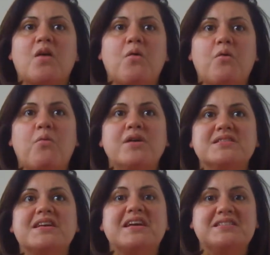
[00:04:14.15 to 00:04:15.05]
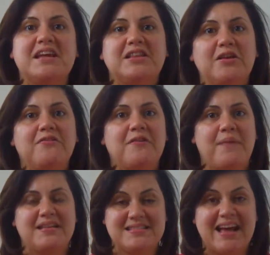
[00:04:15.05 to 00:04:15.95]
was a contender for
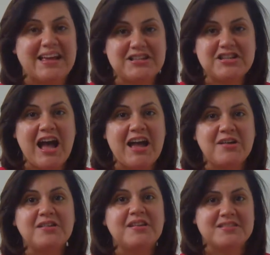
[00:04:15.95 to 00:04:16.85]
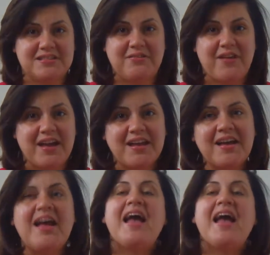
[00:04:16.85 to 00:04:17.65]
my second child, Savannah,